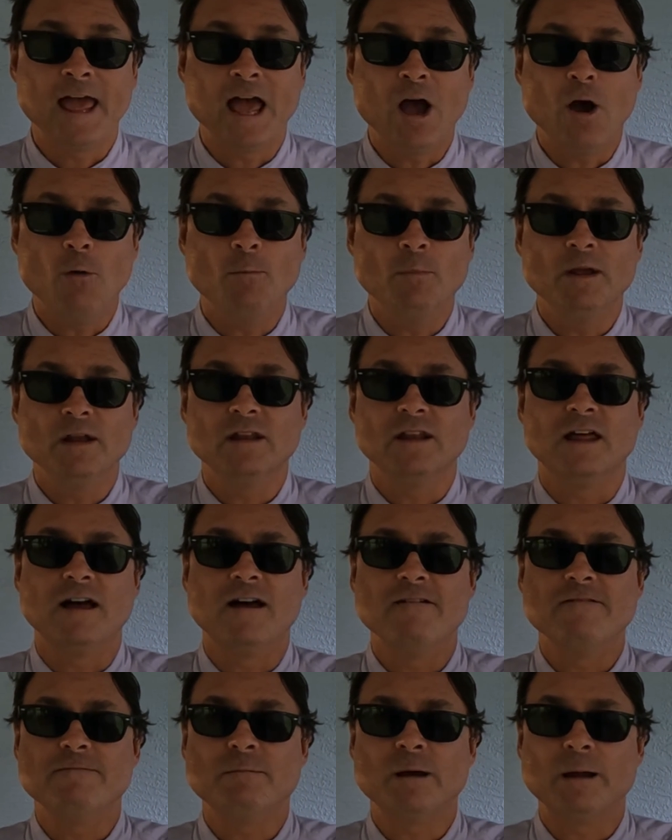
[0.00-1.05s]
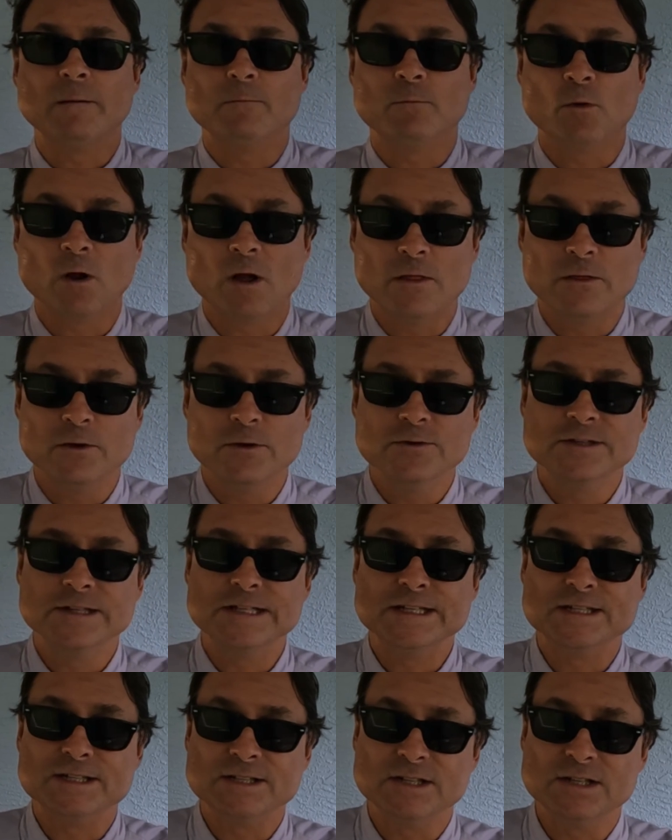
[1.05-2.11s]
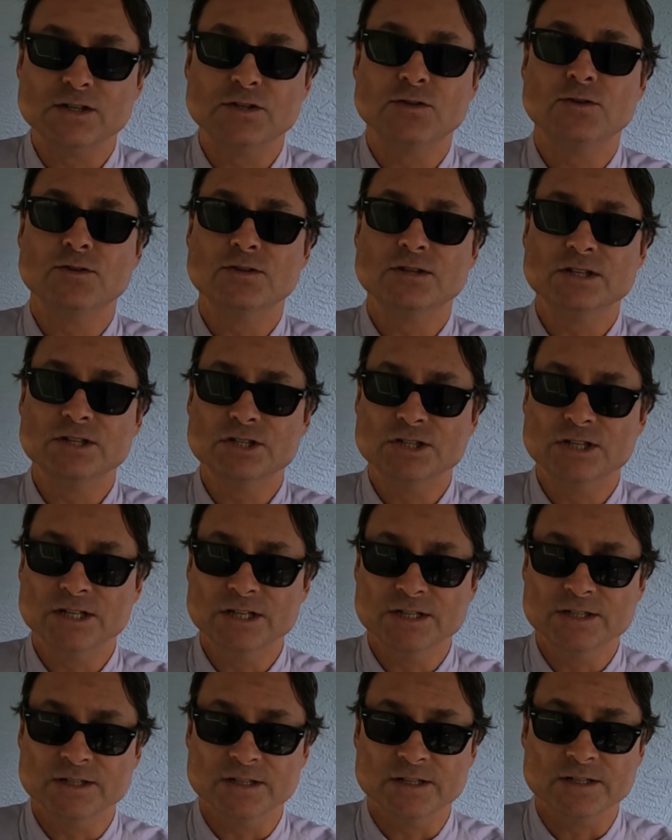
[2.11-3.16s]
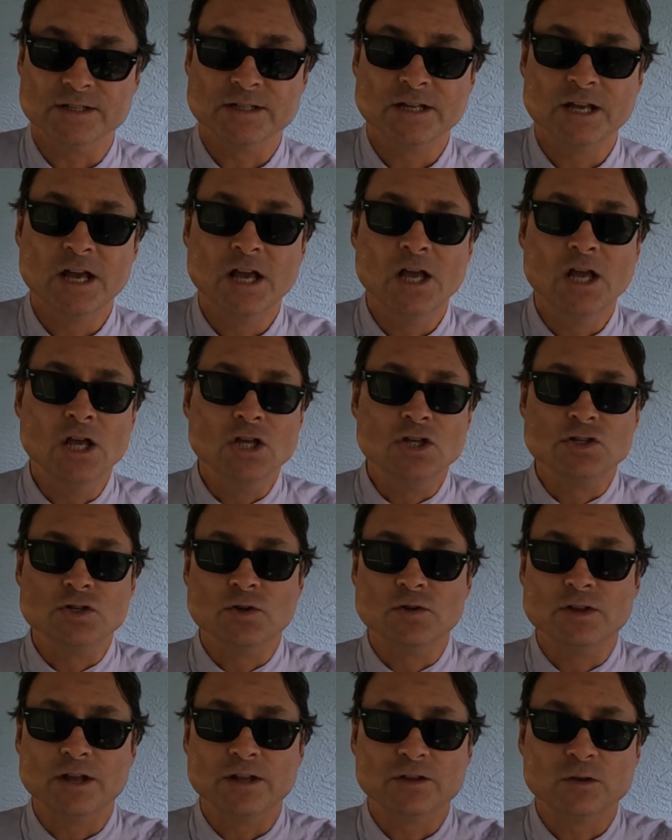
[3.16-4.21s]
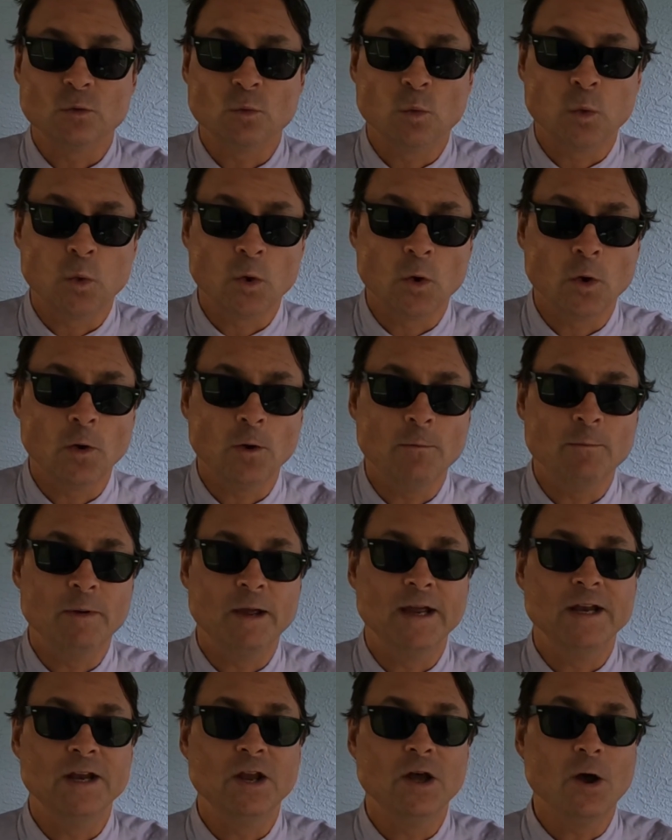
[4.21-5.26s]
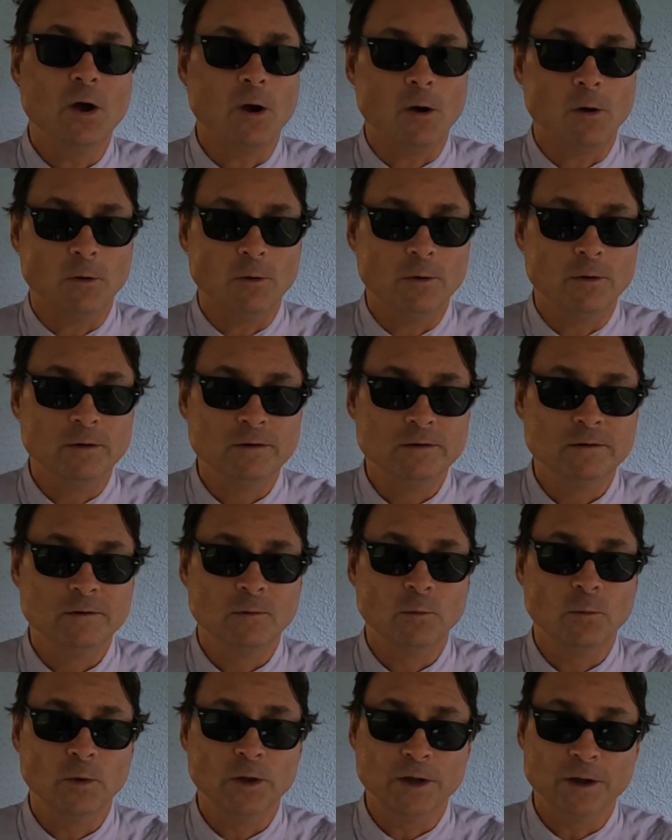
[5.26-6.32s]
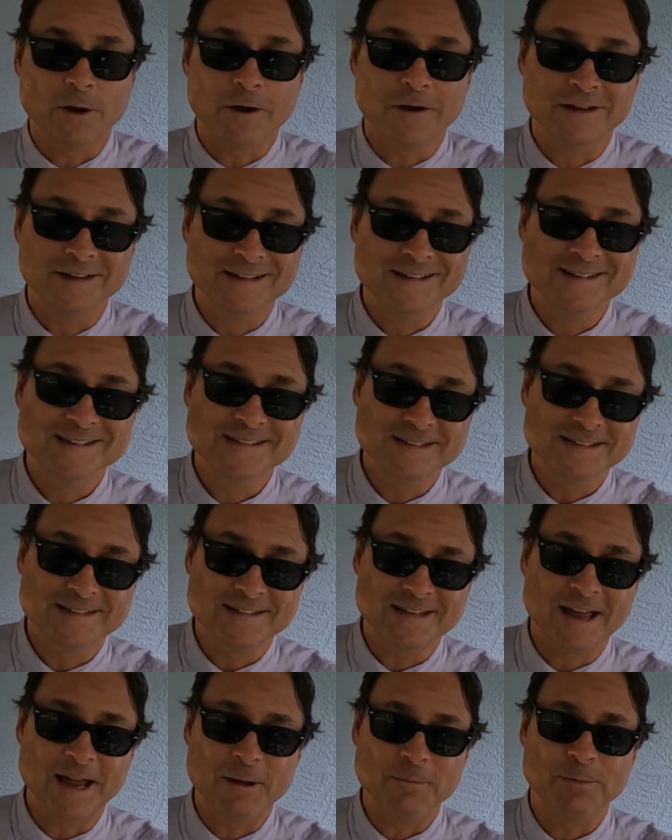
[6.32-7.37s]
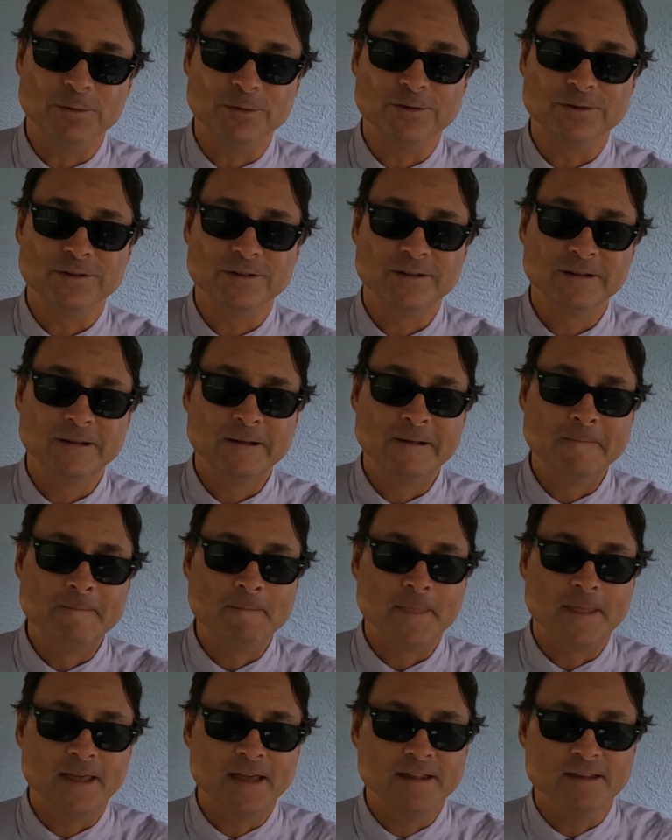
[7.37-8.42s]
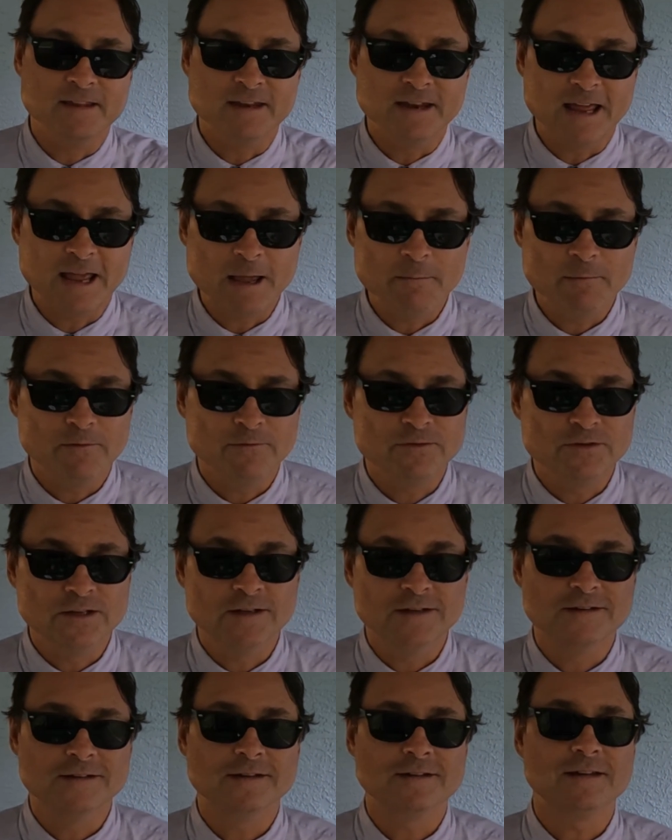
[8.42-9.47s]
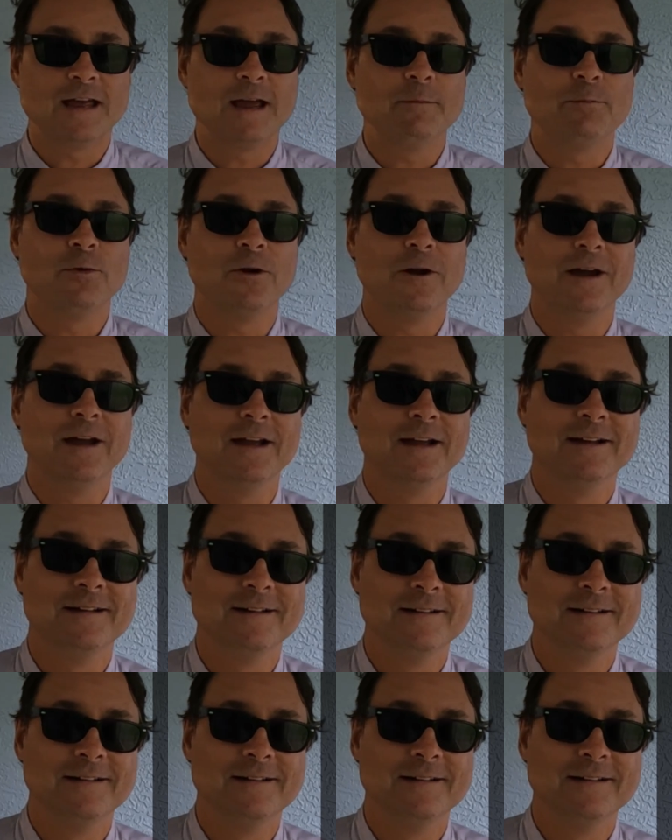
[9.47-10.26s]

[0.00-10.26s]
Help me love my brothers and sisters in Jesus, so that the world may know we are his disciples. In the name of Jesus I pray.